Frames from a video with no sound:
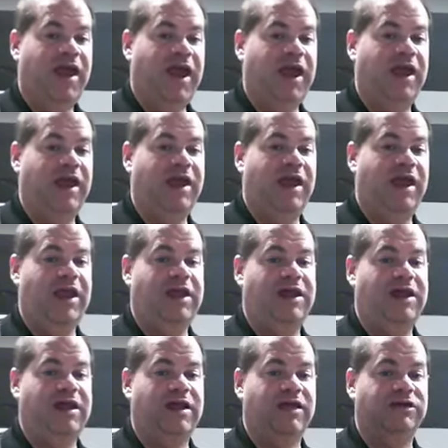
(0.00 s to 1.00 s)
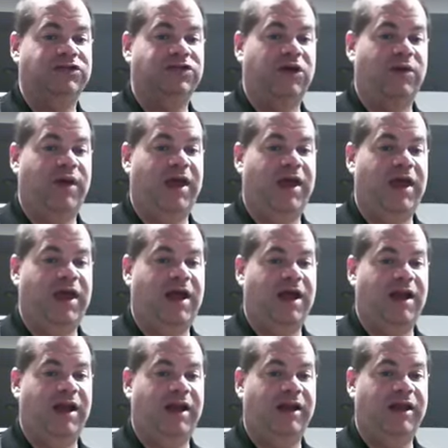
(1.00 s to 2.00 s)
Hey, Ann,
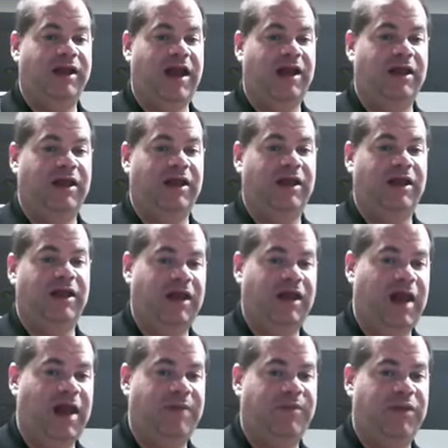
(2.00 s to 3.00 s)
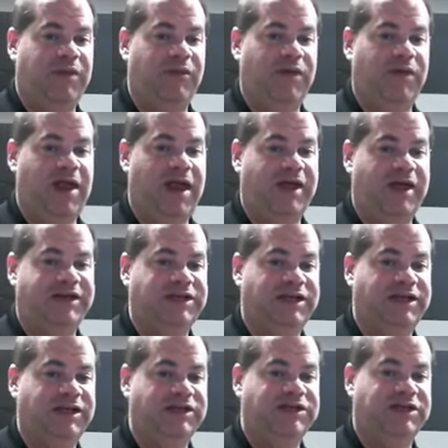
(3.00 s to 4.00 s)
Joanne, and Kelly, happy
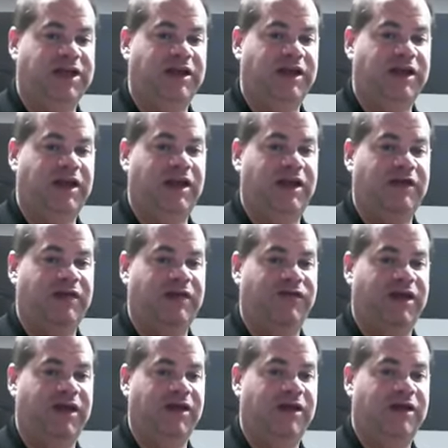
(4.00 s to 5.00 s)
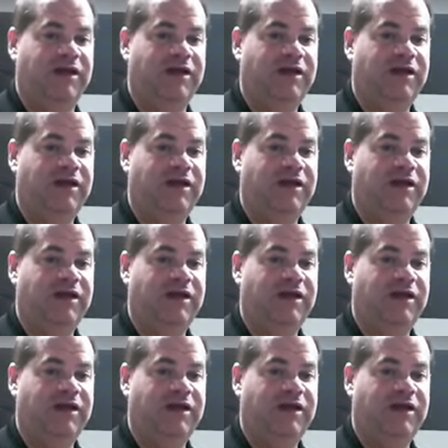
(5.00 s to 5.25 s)
relaxing Sunday evening.